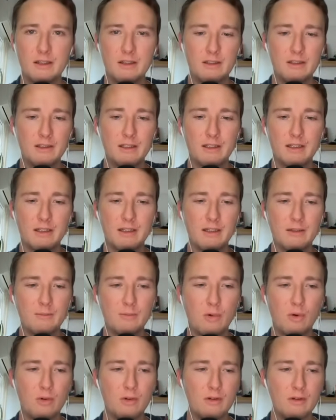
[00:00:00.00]
like a
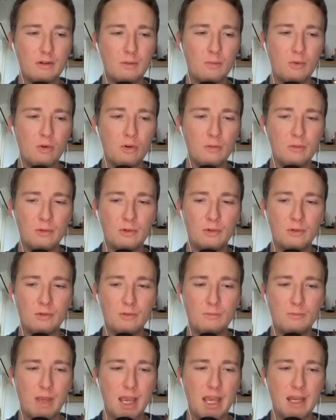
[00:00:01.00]

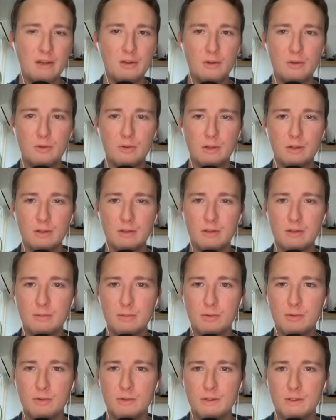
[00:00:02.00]
portable pad cooler, but
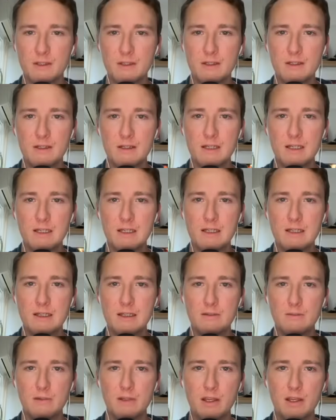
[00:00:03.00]
we'll see.
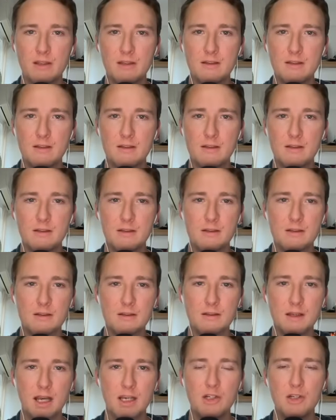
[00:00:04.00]
But yeah,
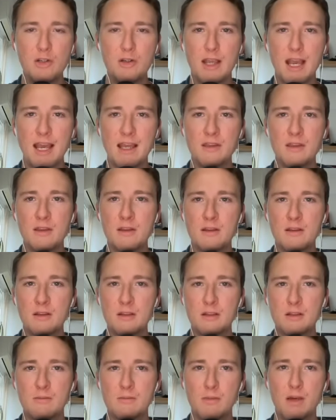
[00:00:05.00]
I should add this
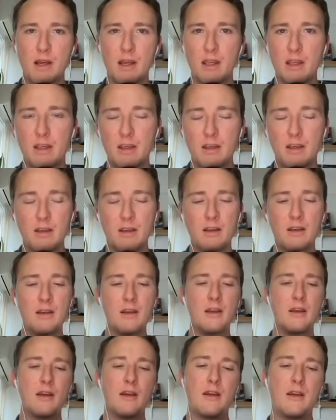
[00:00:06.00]
to my
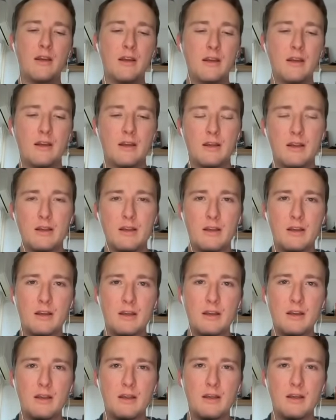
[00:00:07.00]

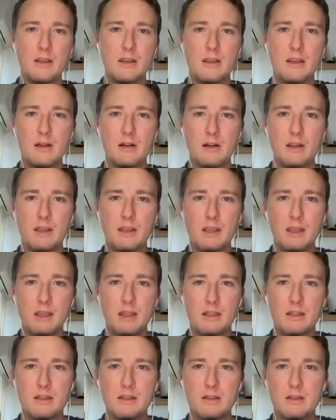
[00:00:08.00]
gear
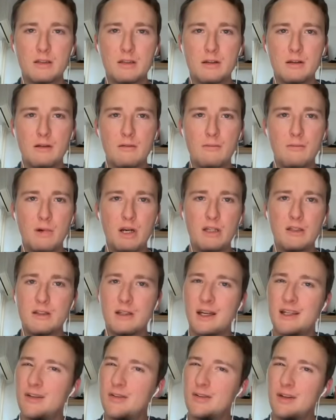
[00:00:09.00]
kit, but
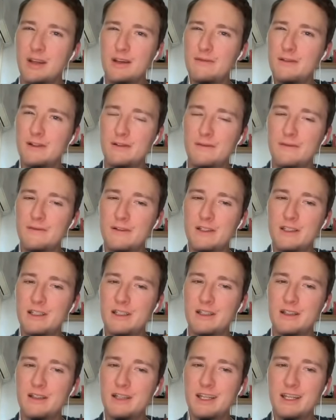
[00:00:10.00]
I don't have an
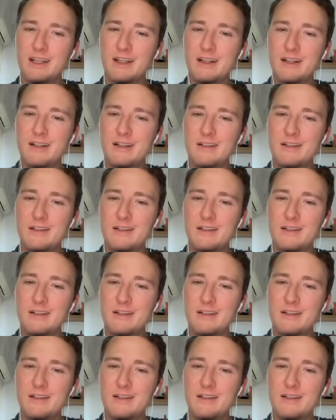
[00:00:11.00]
affiliate link.